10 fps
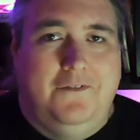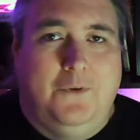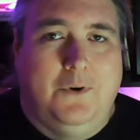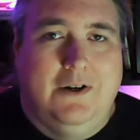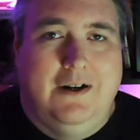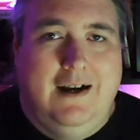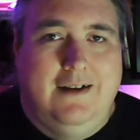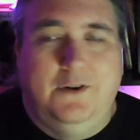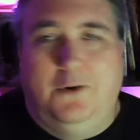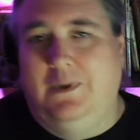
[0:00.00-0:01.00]
For,
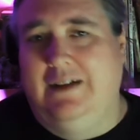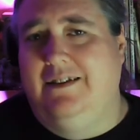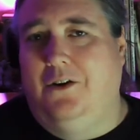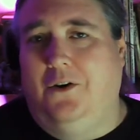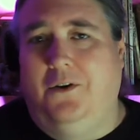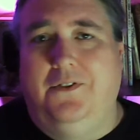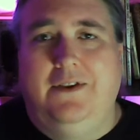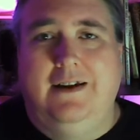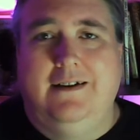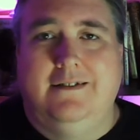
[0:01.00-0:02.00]
as always, in all
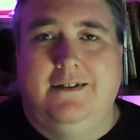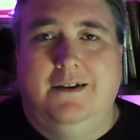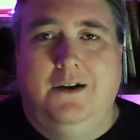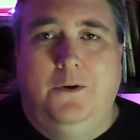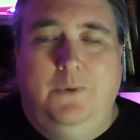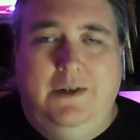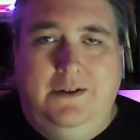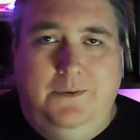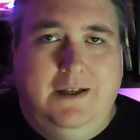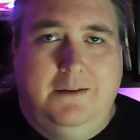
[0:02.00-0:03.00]
things, we
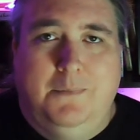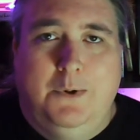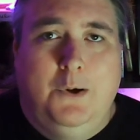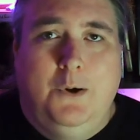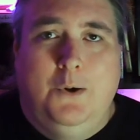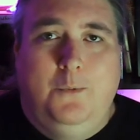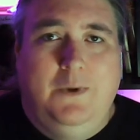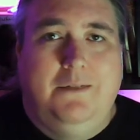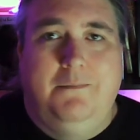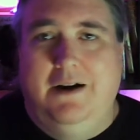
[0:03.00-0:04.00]
do them
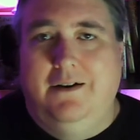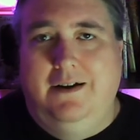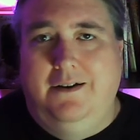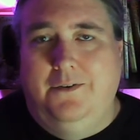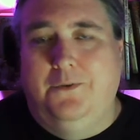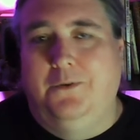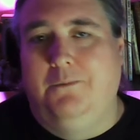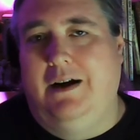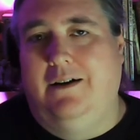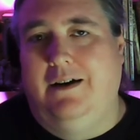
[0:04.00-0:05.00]
with Mary, through
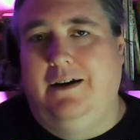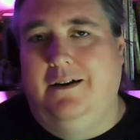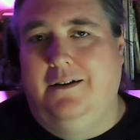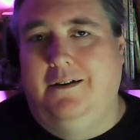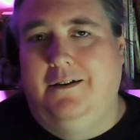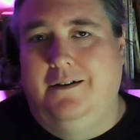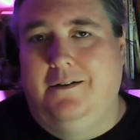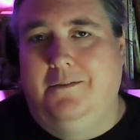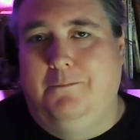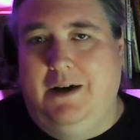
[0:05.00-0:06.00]
Mary,
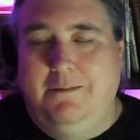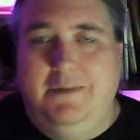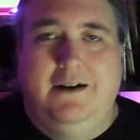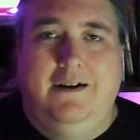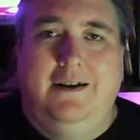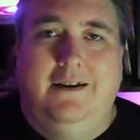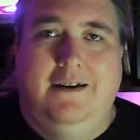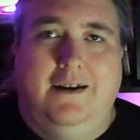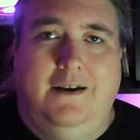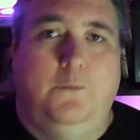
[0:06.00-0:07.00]
by Mary,
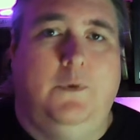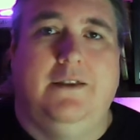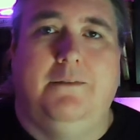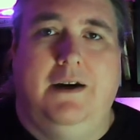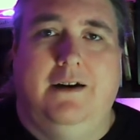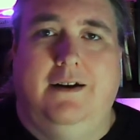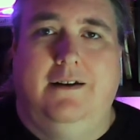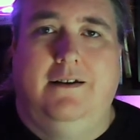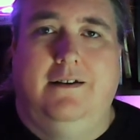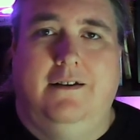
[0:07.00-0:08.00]
and with Mary.